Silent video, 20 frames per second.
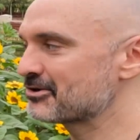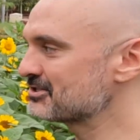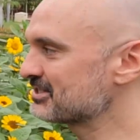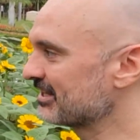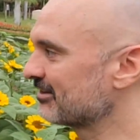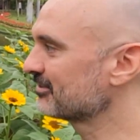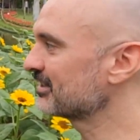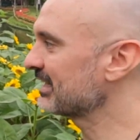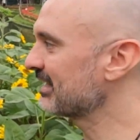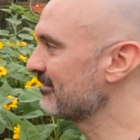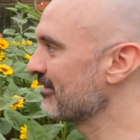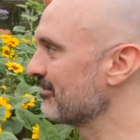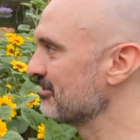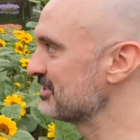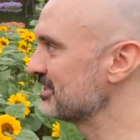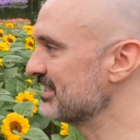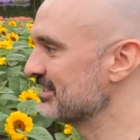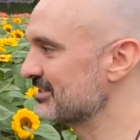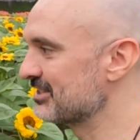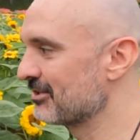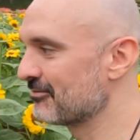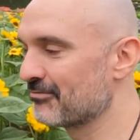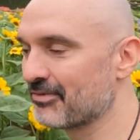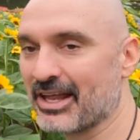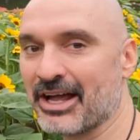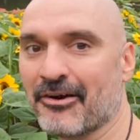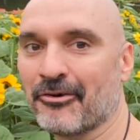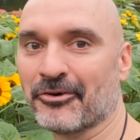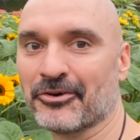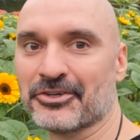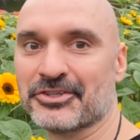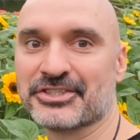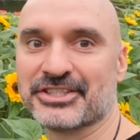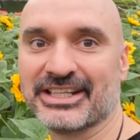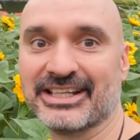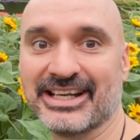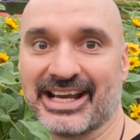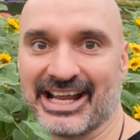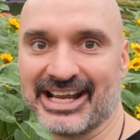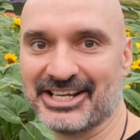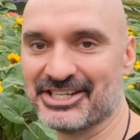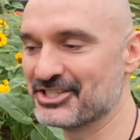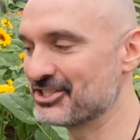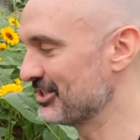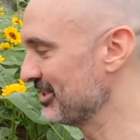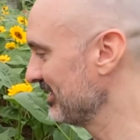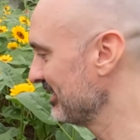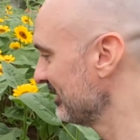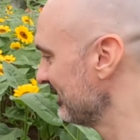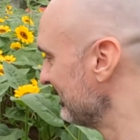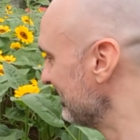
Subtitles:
I don't think I've ever seen sunflowers in Asia.